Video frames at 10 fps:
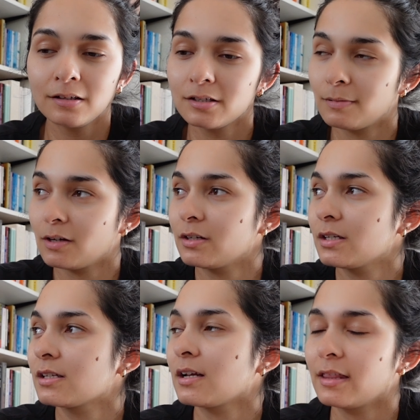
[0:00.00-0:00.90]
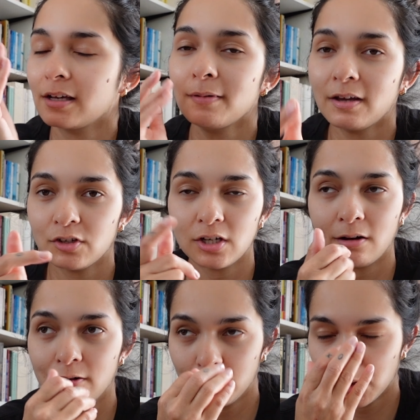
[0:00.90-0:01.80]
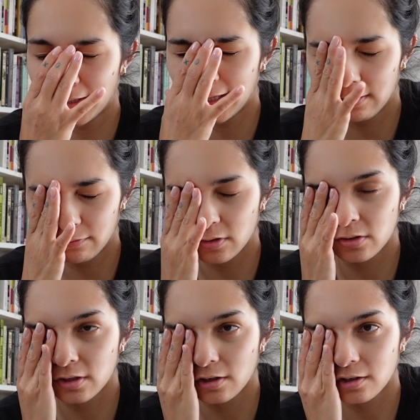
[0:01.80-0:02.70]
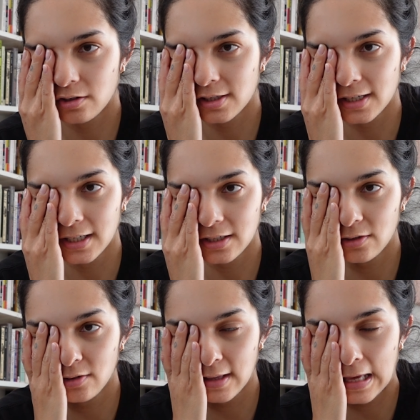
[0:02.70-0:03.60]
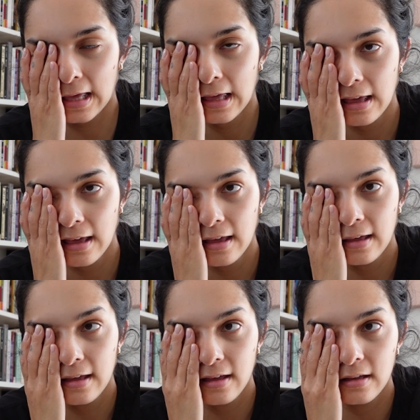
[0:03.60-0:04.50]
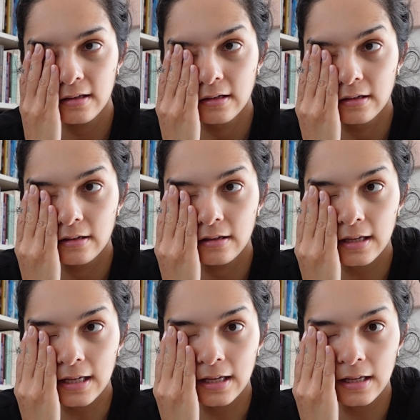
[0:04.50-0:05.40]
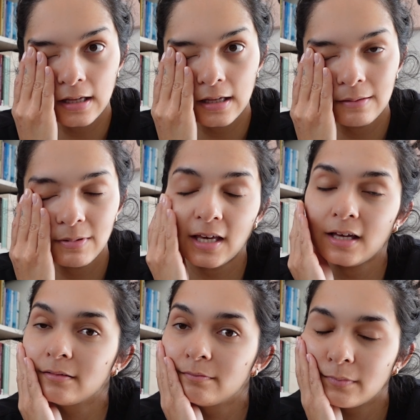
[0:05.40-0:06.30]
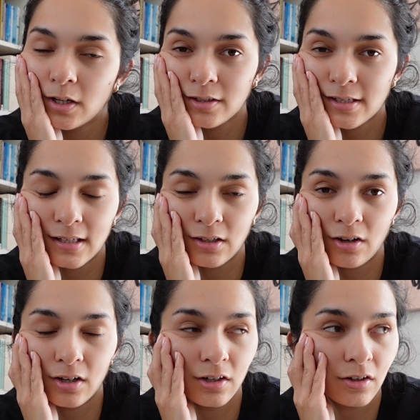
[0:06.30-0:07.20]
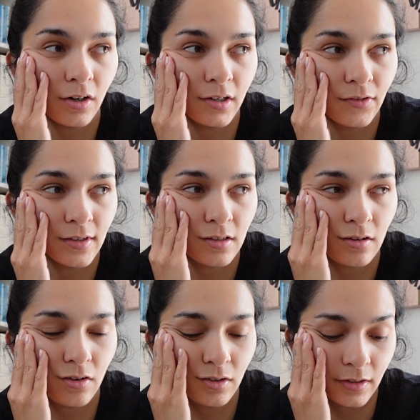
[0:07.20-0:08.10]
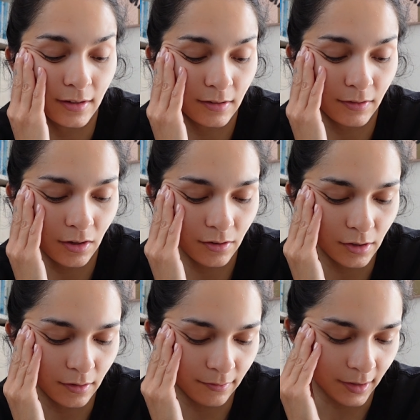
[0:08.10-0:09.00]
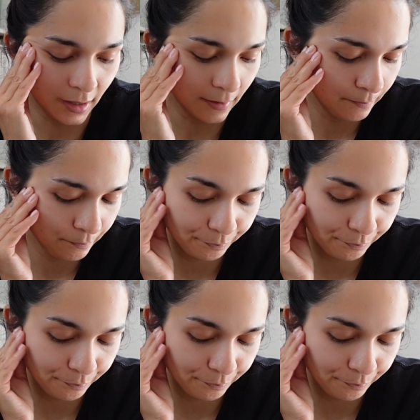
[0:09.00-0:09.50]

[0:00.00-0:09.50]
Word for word: to be honest. I think I might have a shower and wash my hair first, though, because I need to do that. Uh, but yeah, honestly not a lot going on this on in this vlog so far,